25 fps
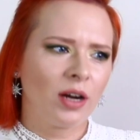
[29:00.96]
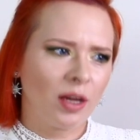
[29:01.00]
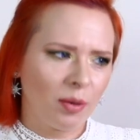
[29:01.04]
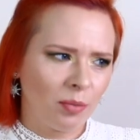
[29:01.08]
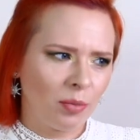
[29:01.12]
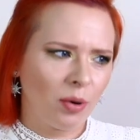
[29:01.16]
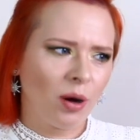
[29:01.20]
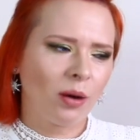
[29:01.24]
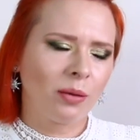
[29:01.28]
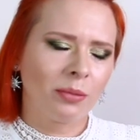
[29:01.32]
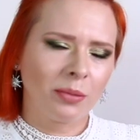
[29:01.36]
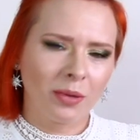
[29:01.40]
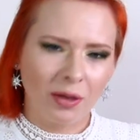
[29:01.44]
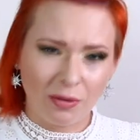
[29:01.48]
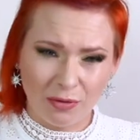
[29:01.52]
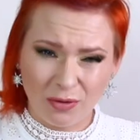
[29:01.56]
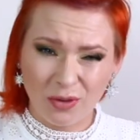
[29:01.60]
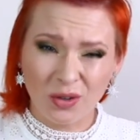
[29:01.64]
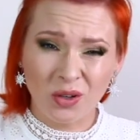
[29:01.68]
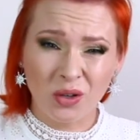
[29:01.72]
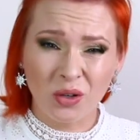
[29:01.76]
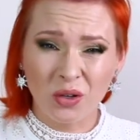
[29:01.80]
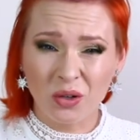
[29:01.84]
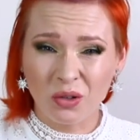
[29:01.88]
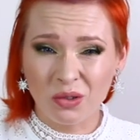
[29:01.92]
and probably
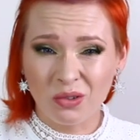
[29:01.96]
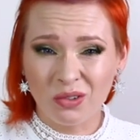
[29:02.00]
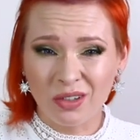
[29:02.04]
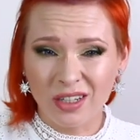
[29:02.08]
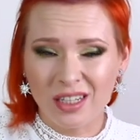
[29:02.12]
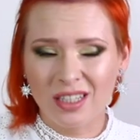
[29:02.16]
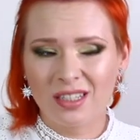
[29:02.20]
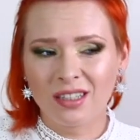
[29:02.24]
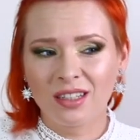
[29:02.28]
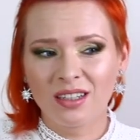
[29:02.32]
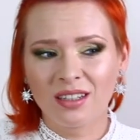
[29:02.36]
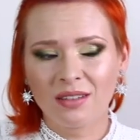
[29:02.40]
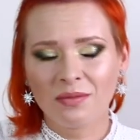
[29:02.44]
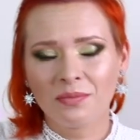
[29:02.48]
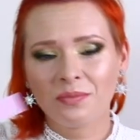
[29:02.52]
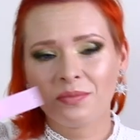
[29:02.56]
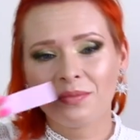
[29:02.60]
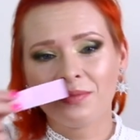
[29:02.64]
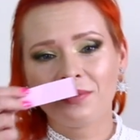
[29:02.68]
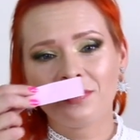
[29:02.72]
for a good reason.